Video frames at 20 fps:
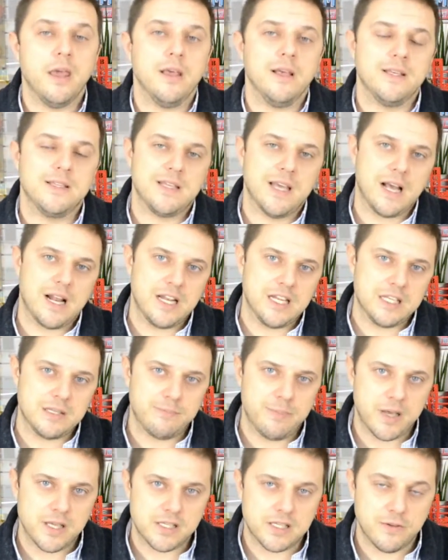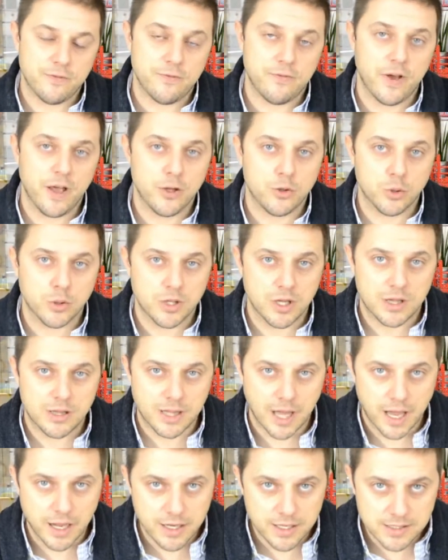exactly specifying to the
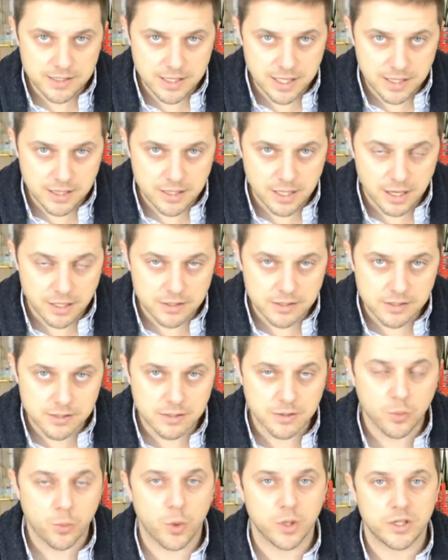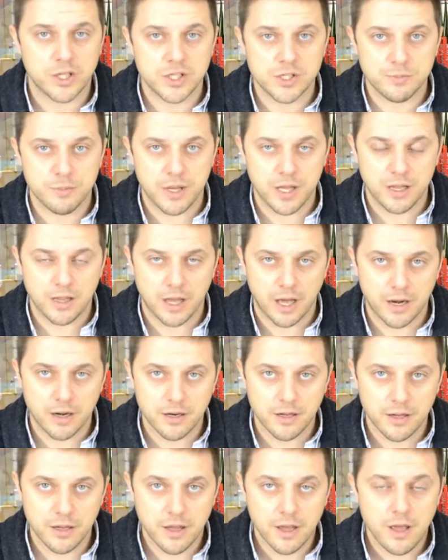tiniest details what is being
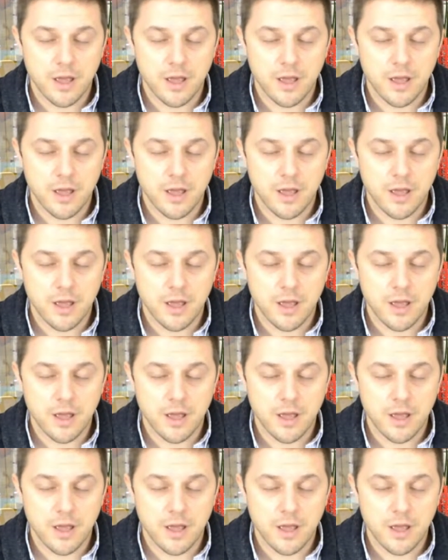done,